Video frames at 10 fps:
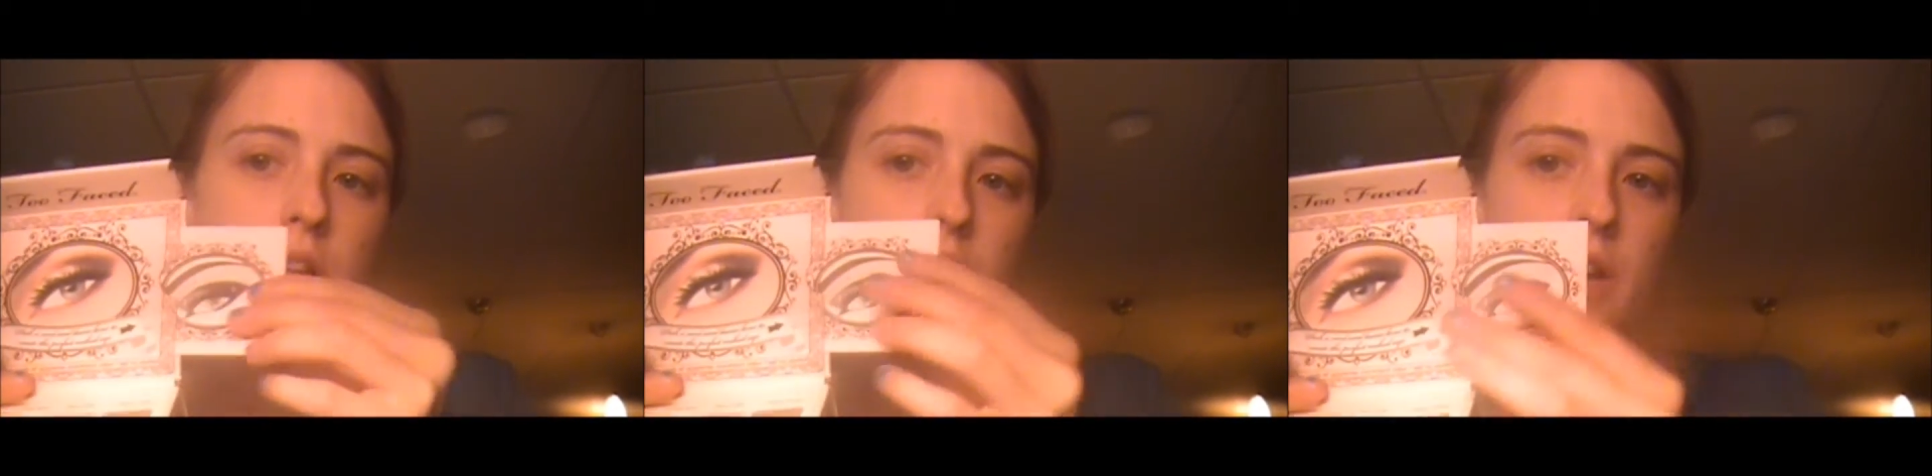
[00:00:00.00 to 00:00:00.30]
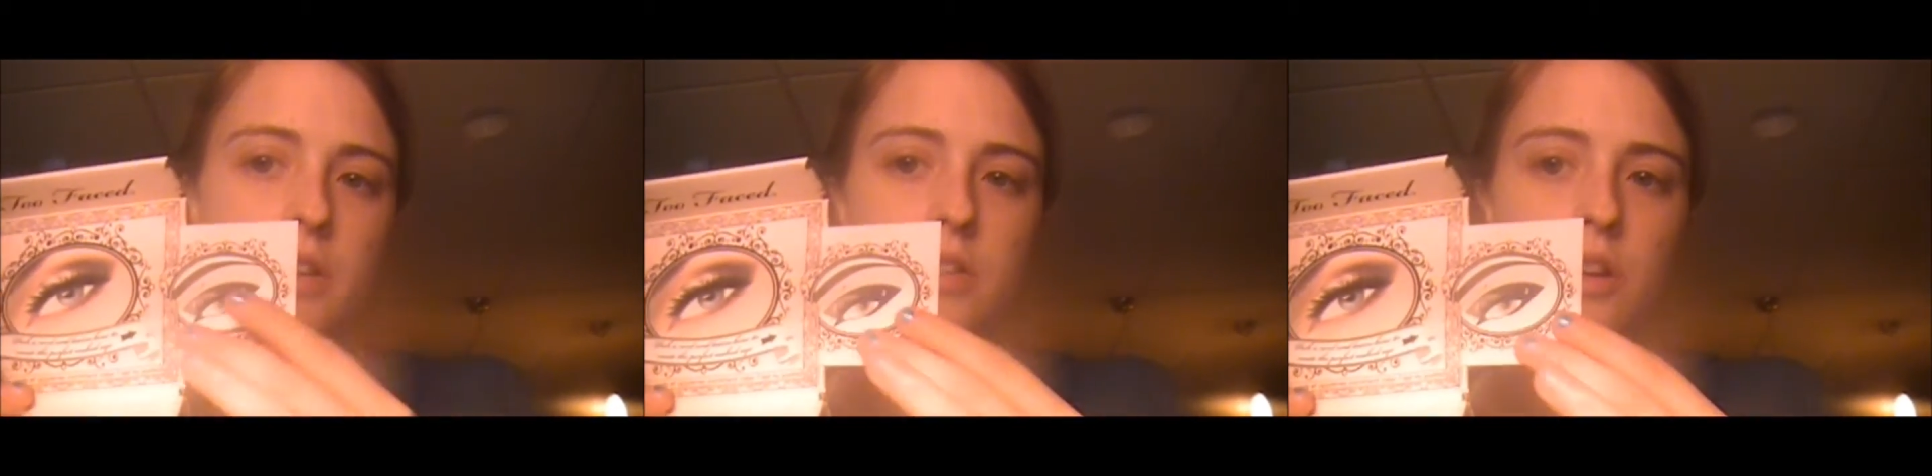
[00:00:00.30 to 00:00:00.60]
it
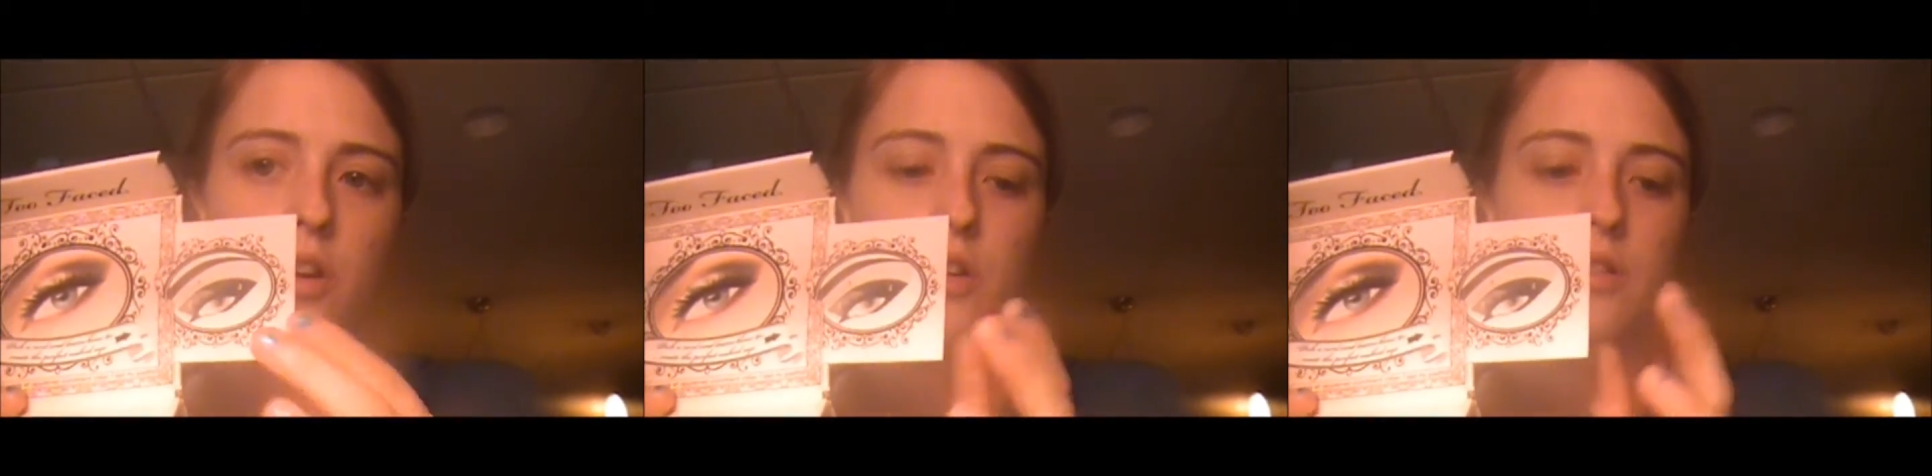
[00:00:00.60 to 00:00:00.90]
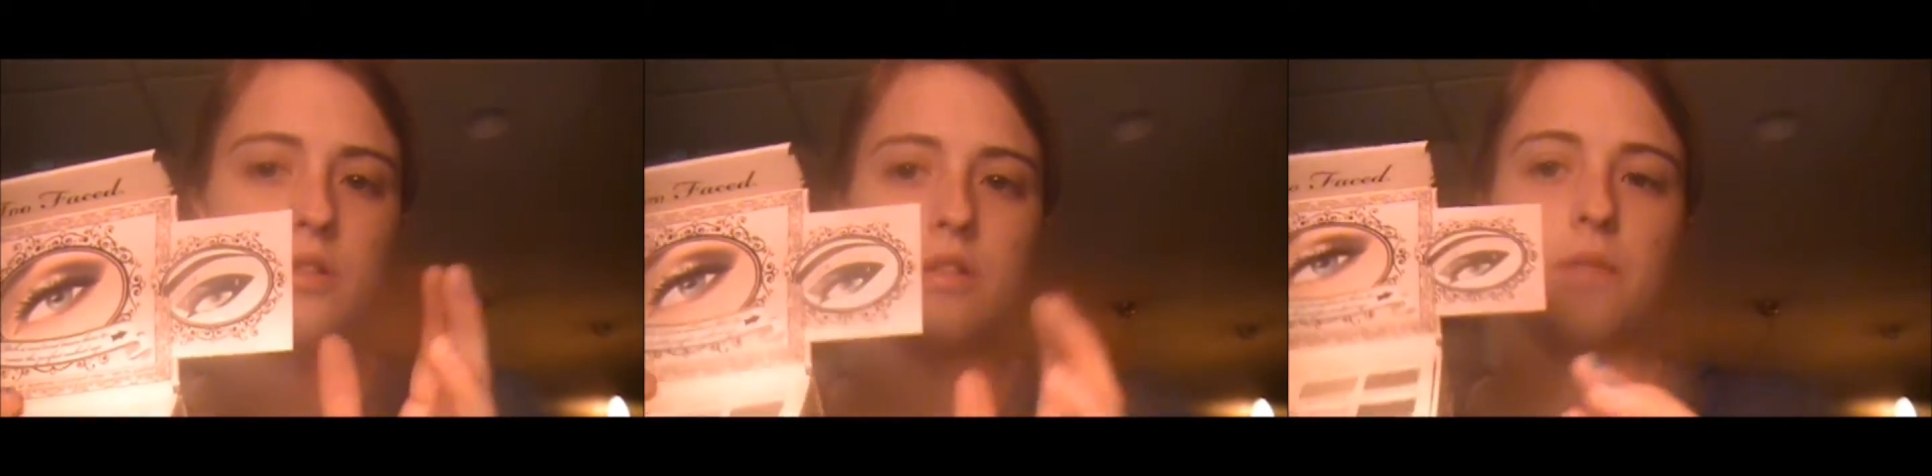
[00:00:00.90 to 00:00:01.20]
has
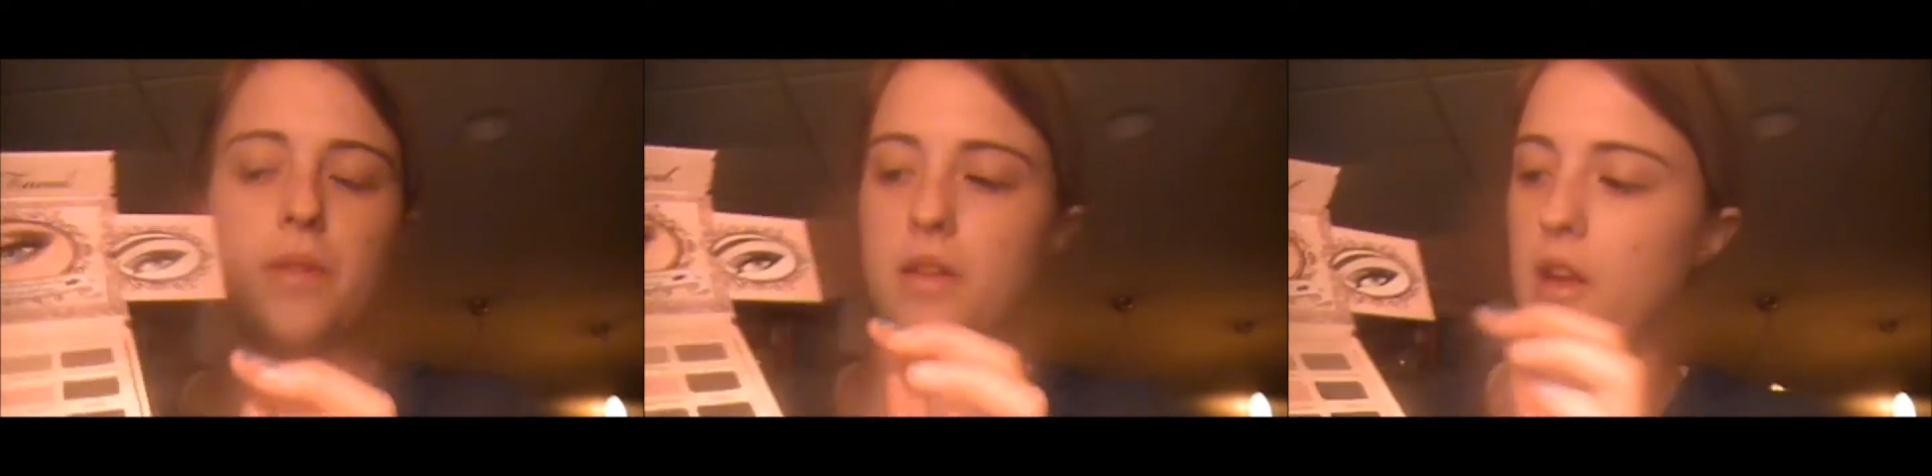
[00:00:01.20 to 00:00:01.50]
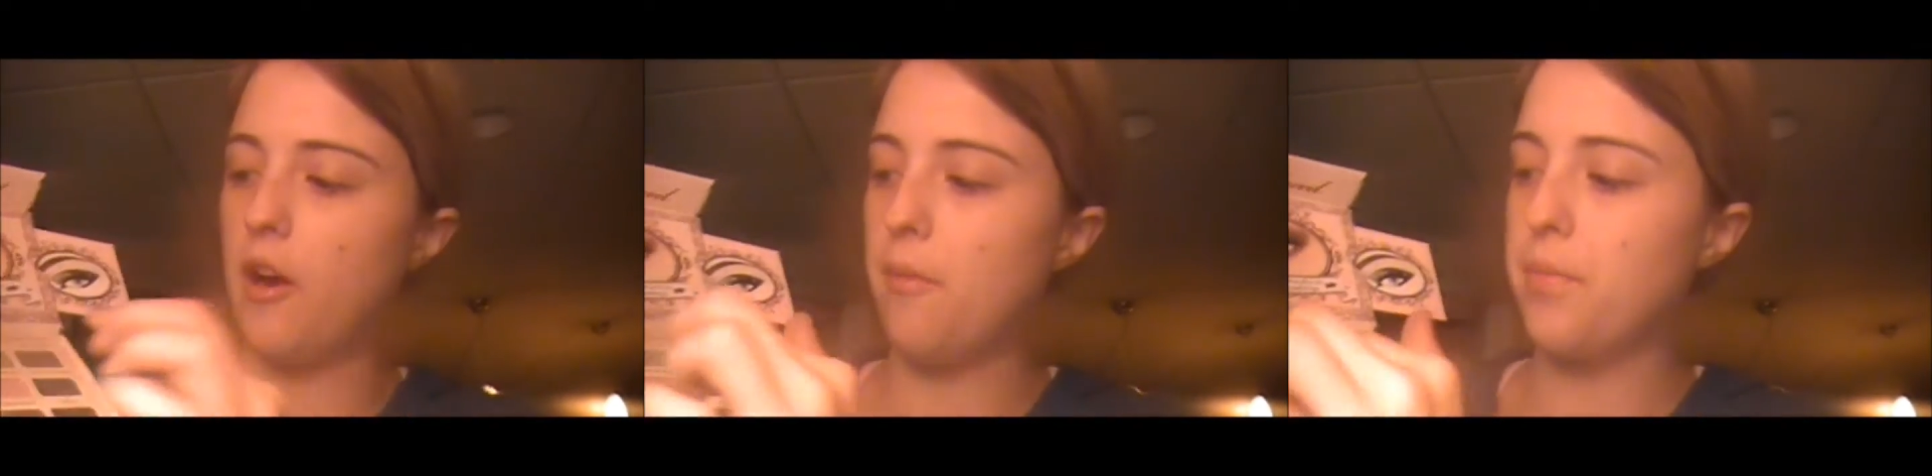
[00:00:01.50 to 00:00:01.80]
cards.
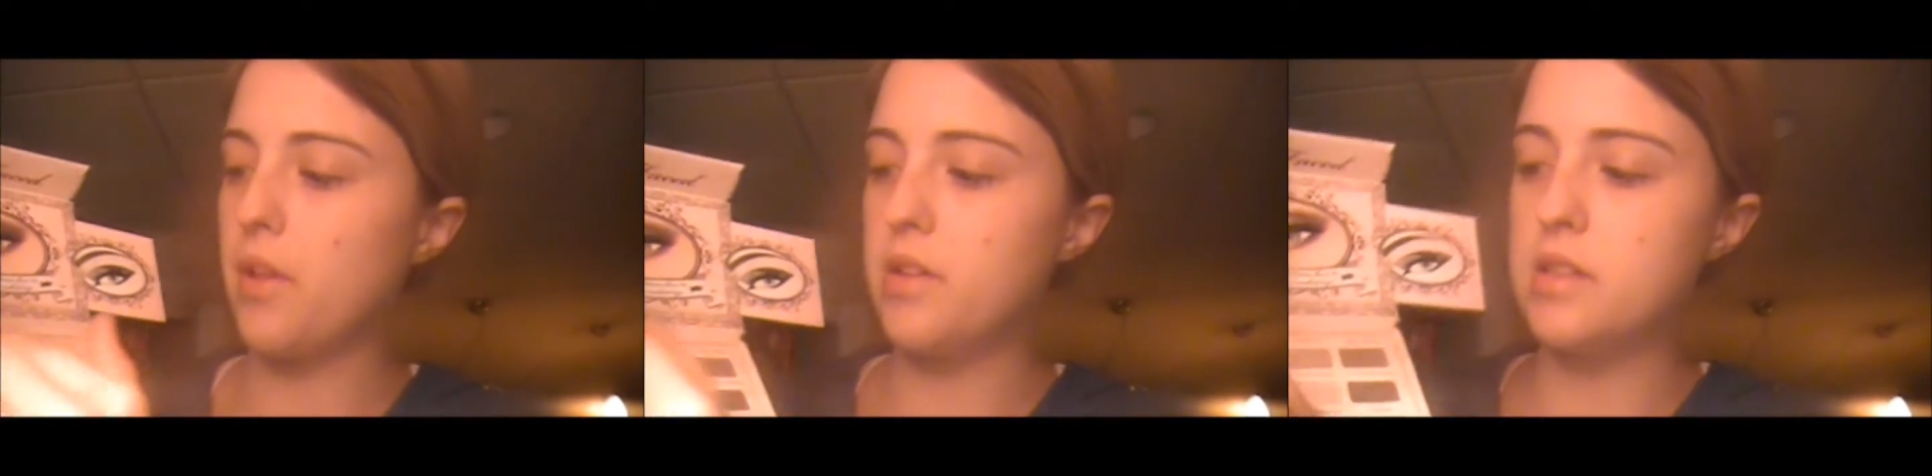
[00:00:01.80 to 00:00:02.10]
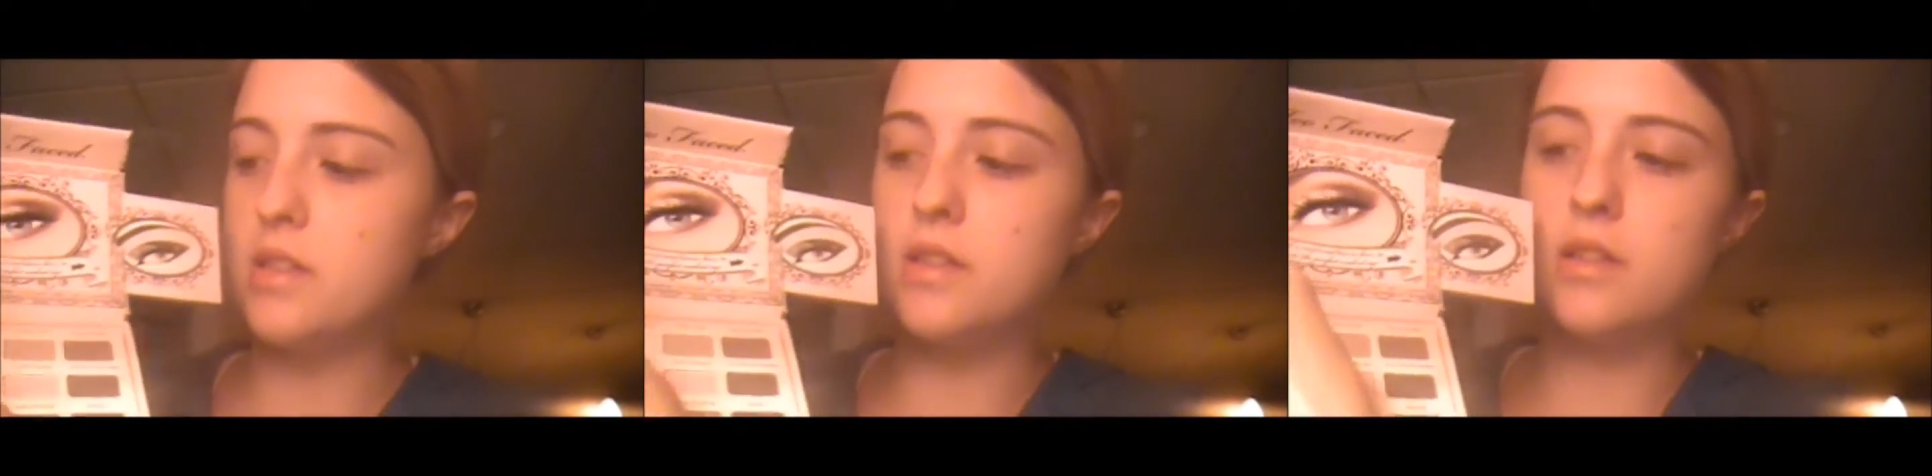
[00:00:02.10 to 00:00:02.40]
Now this
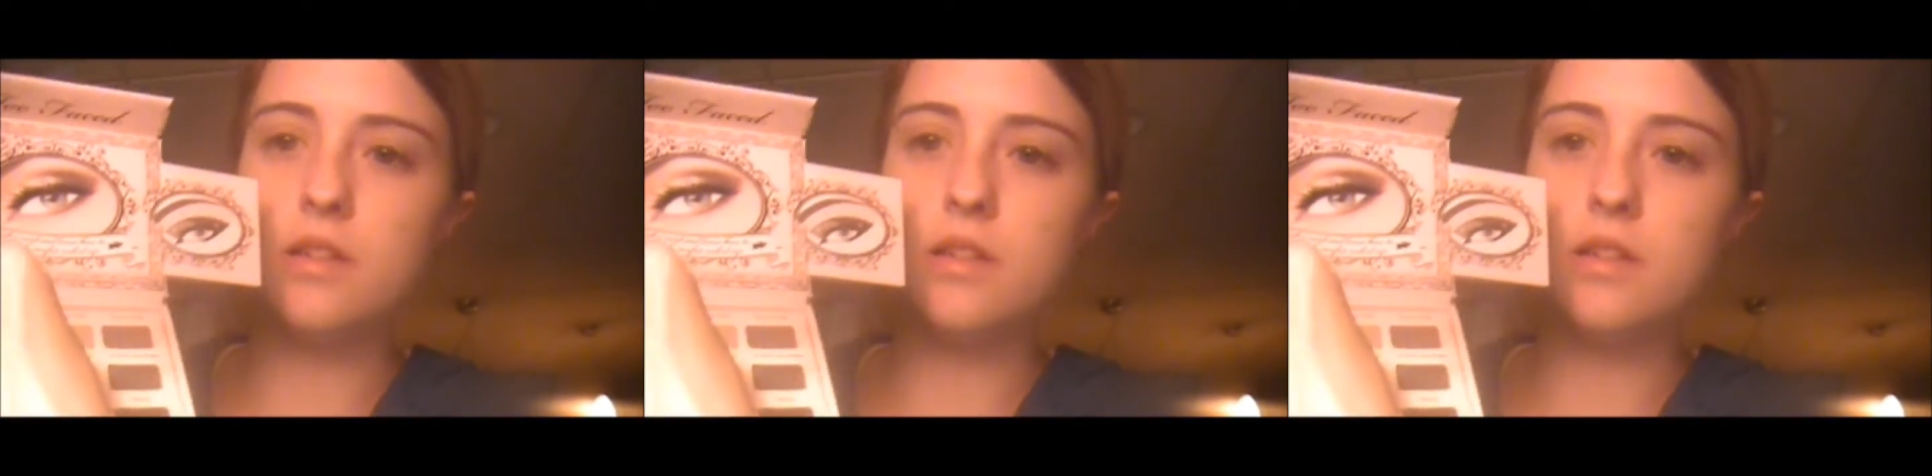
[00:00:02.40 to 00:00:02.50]
is